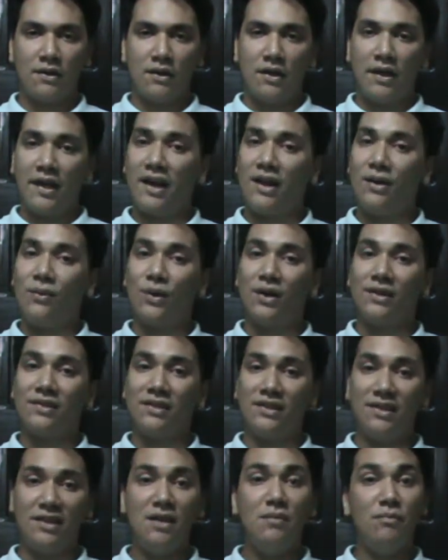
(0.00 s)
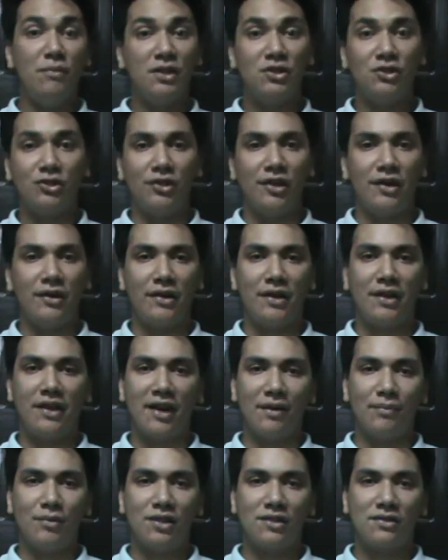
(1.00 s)
and what demissionary
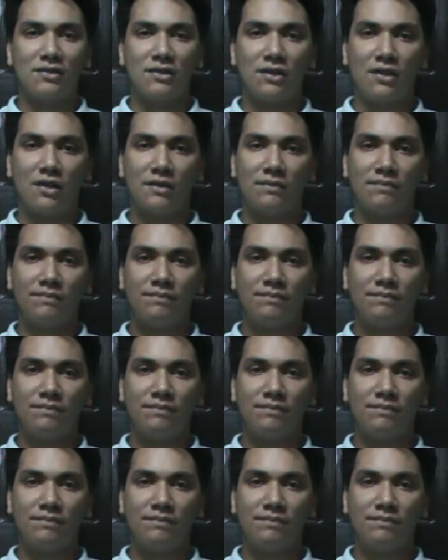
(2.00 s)
cabinets are.